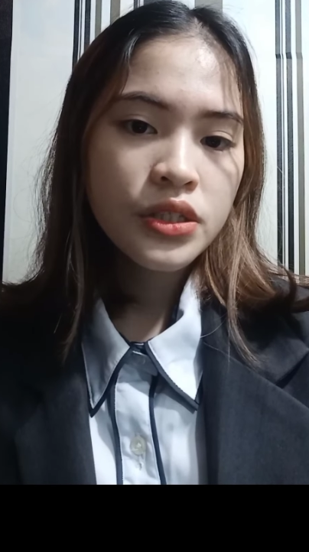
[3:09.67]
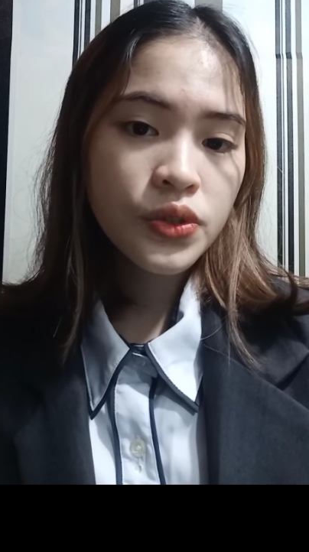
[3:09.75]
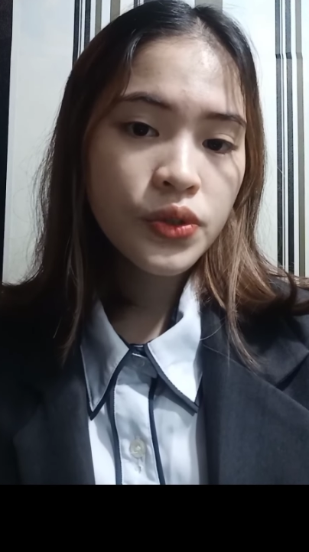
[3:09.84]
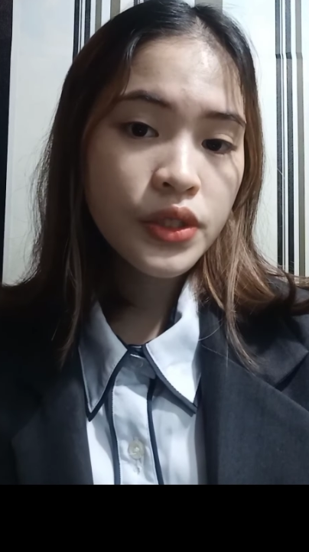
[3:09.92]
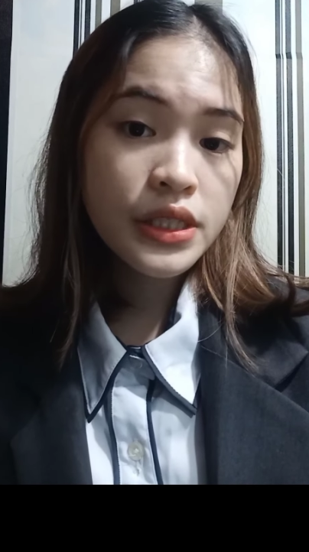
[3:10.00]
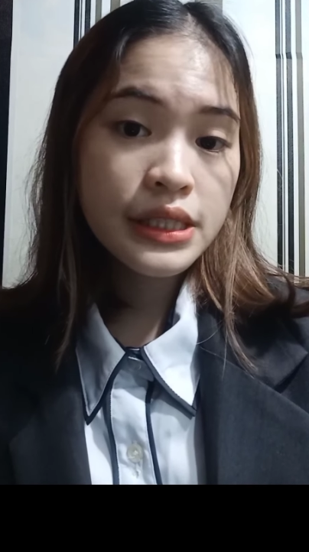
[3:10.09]

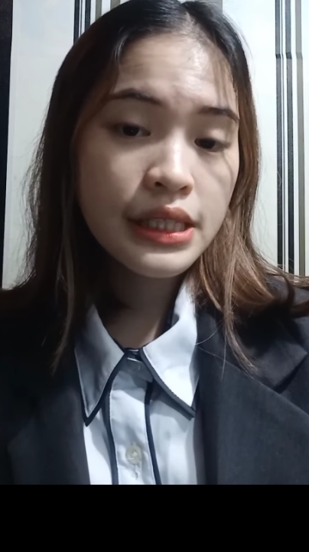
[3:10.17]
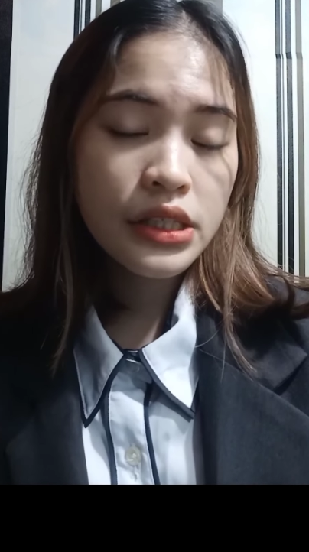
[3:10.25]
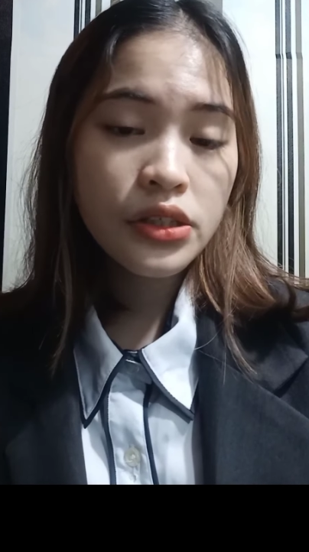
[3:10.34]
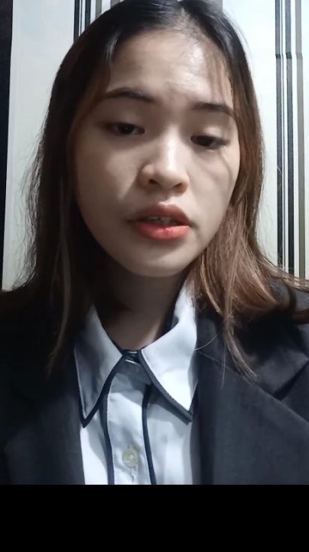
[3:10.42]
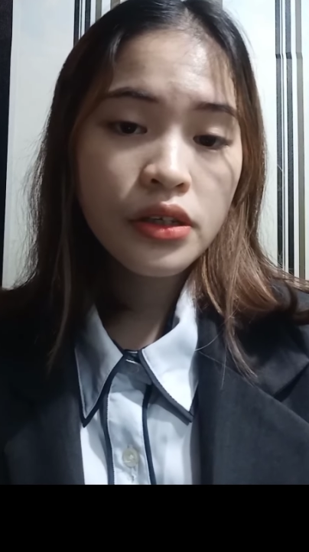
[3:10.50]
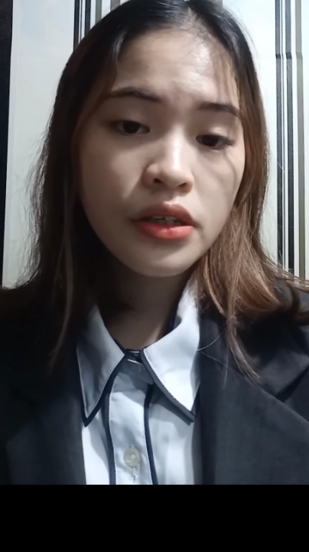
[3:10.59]
So it's
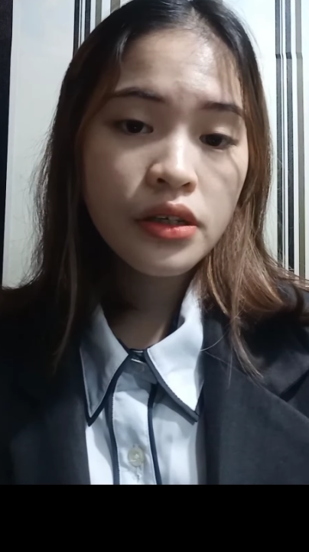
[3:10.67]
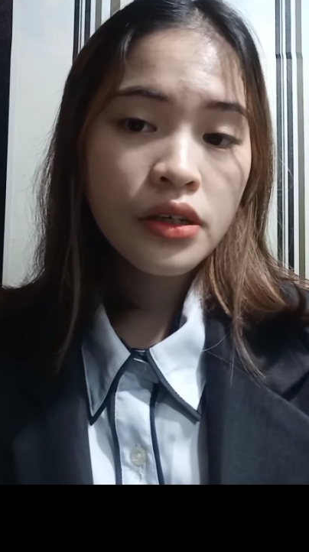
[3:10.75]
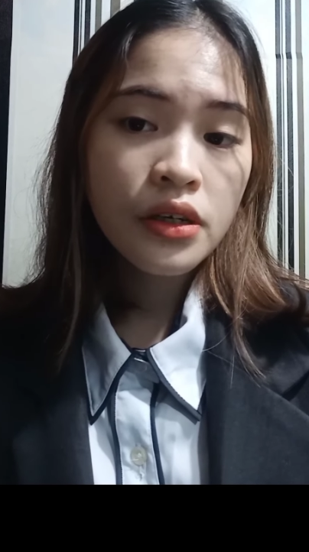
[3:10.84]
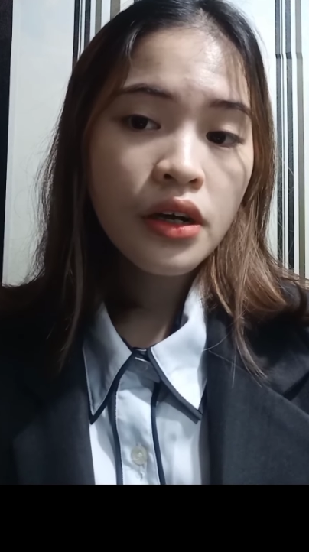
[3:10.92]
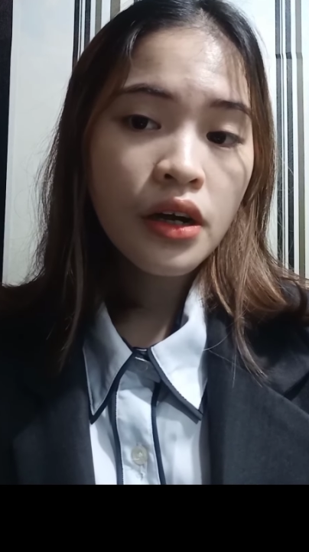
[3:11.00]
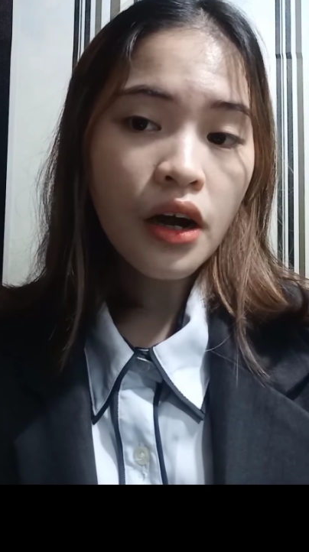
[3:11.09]
either
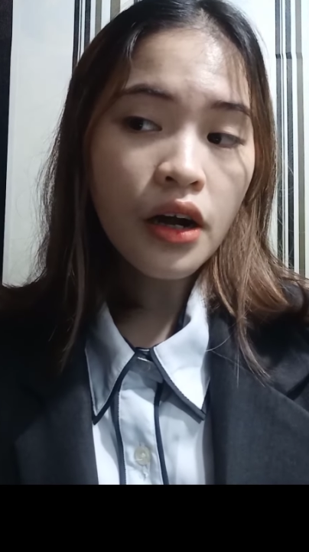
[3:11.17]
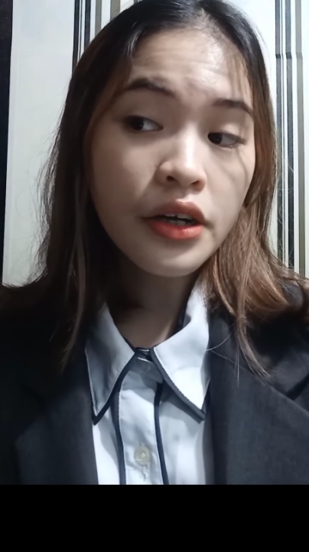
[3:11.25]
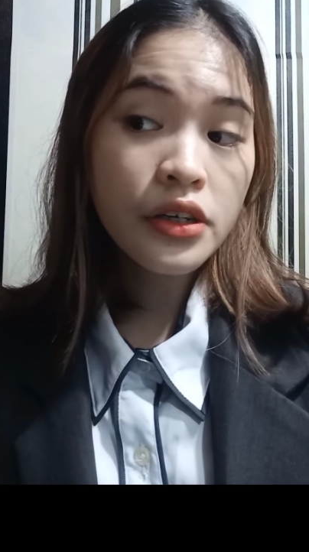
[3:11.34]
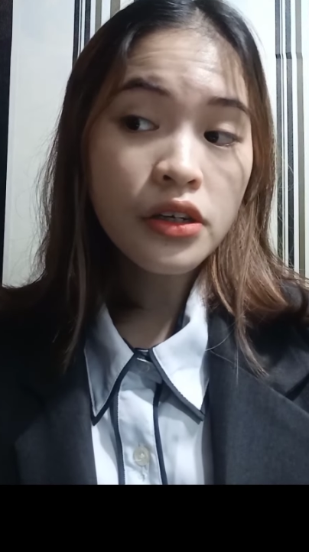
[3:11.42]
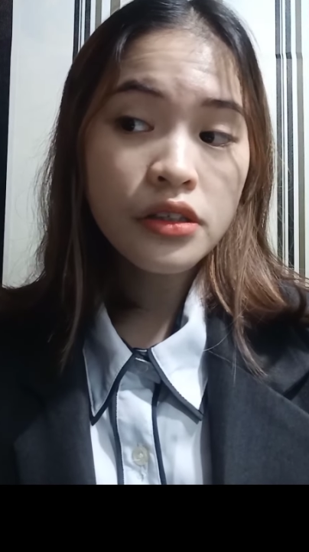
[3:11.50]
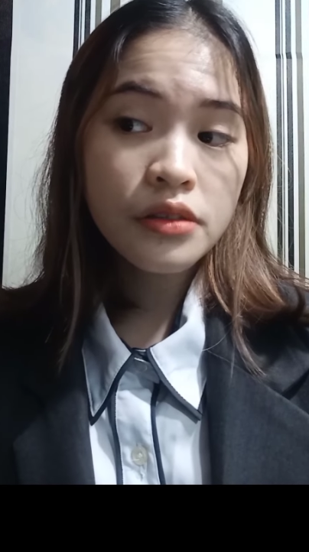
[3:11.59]

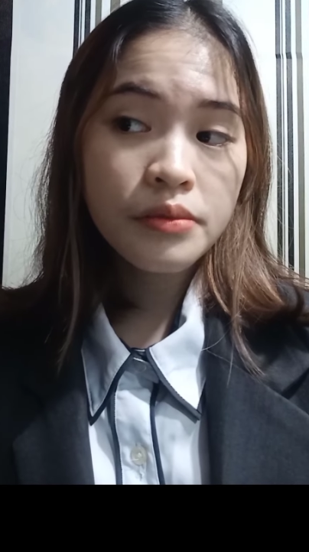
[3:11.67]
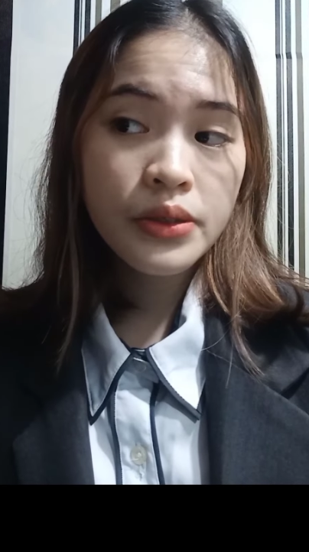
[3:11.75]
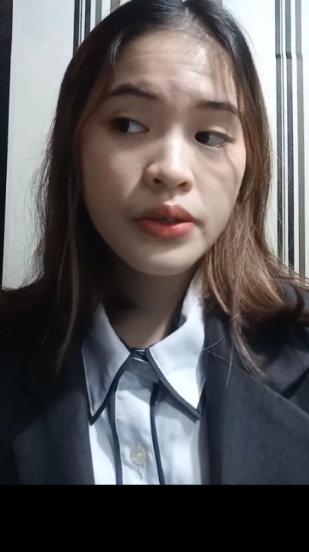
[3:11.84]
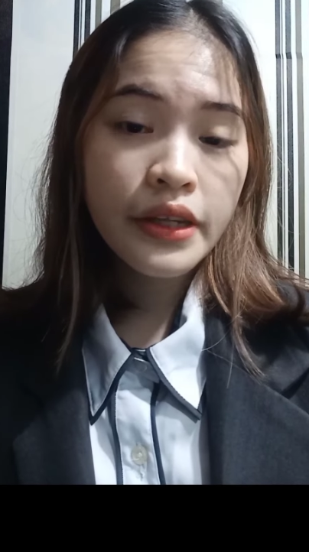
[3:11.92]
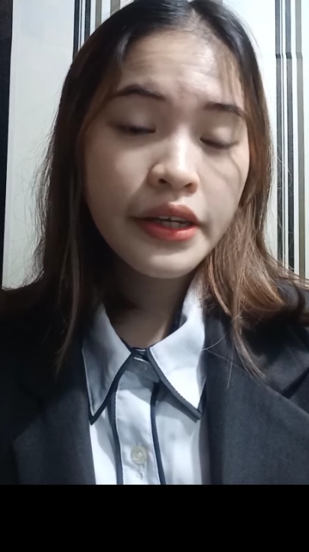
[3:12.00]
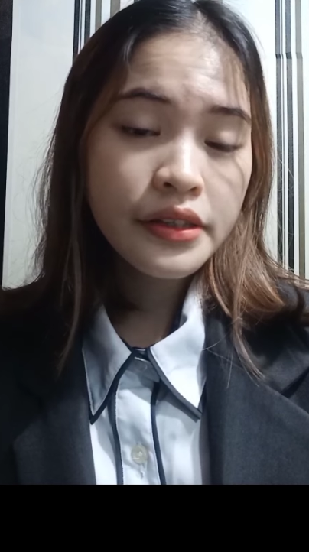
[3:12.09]

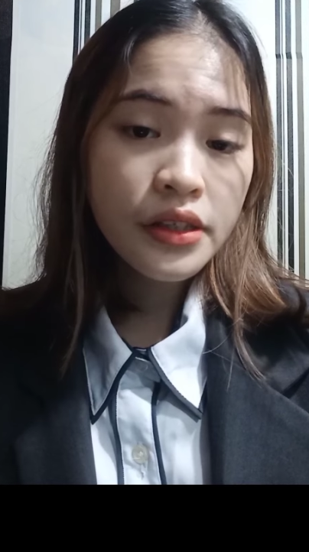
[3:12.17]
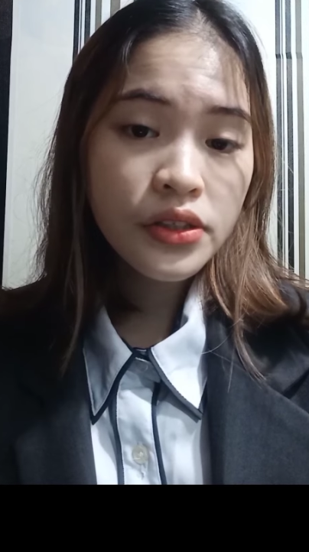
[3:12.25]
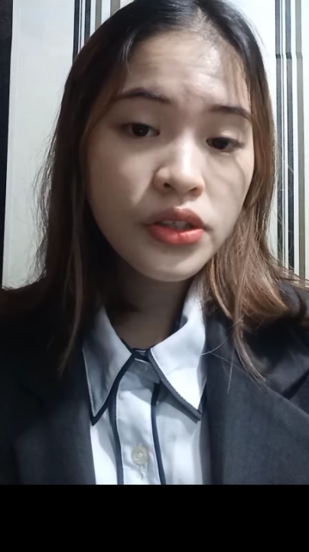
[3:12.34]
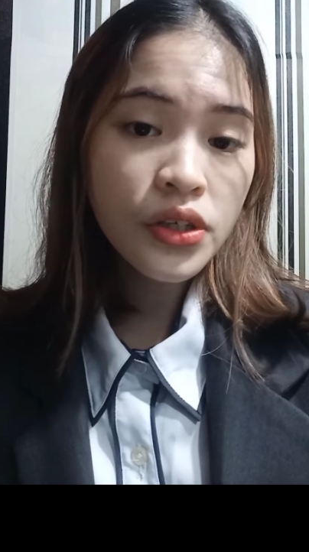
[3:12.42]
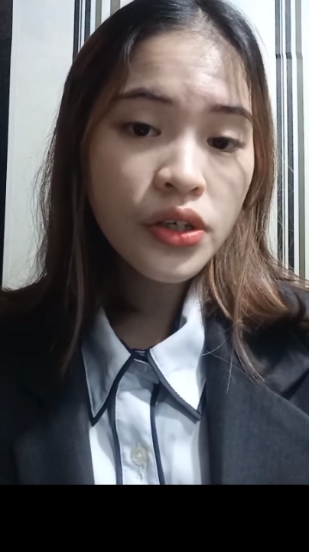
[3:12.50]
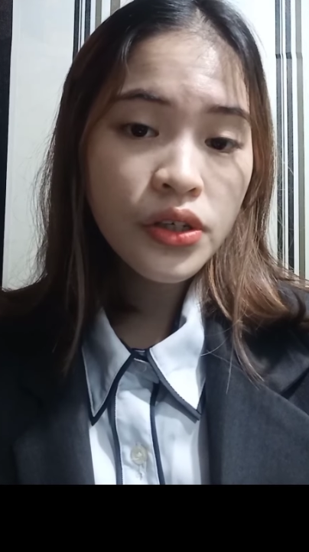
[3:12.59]
economy
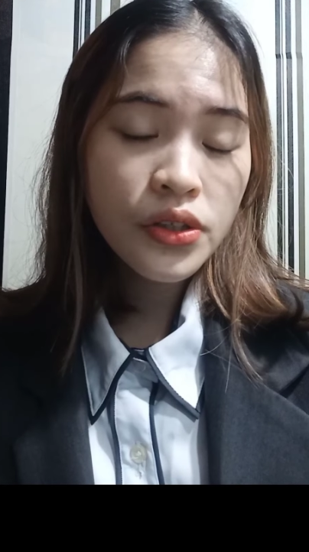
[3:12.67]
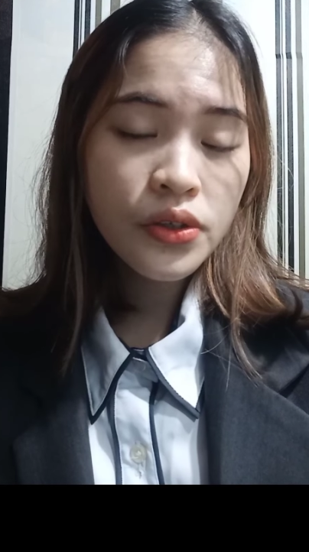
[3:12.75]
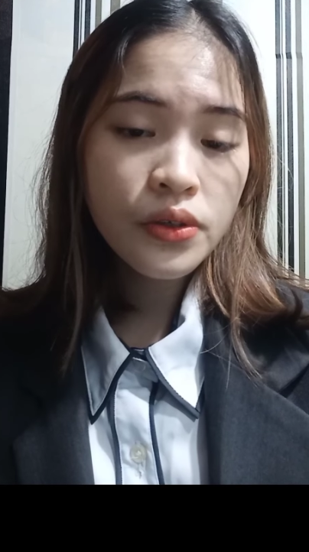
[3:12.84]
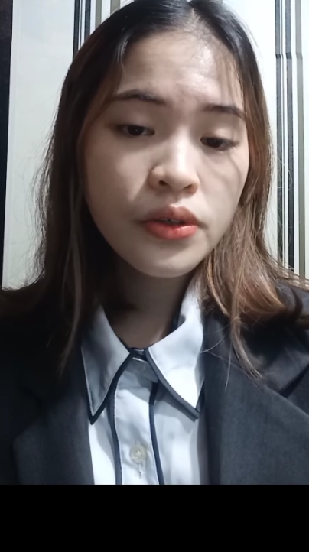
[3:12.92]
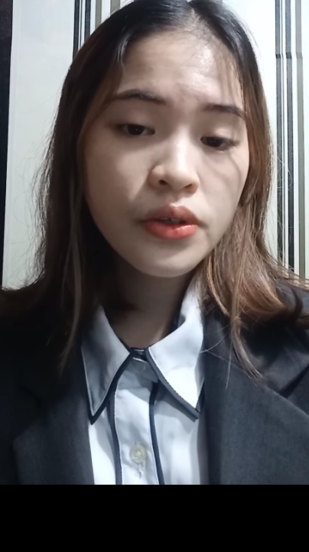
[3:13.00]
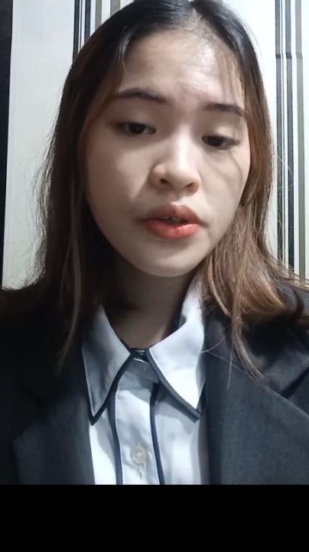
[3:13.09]
related yon
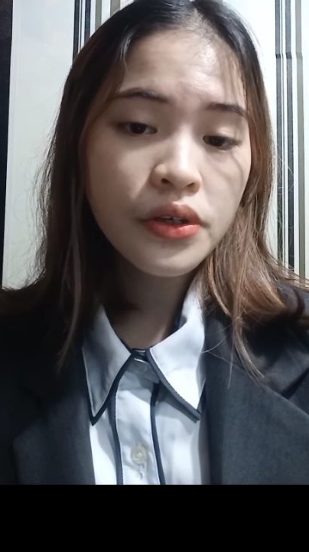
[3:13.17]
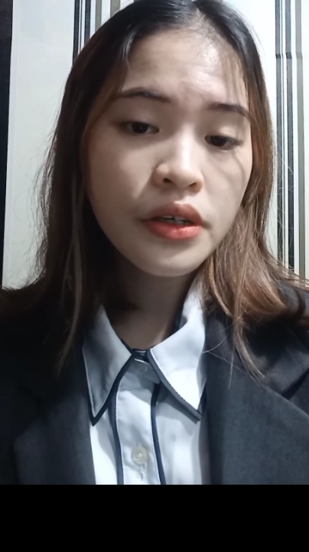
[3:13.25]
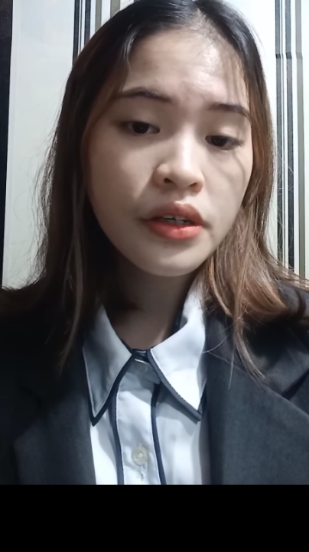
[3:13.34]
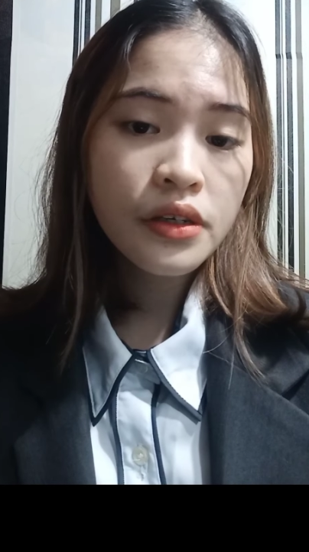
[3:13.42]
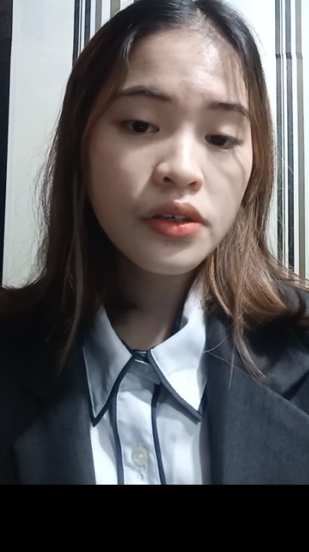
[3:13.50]
or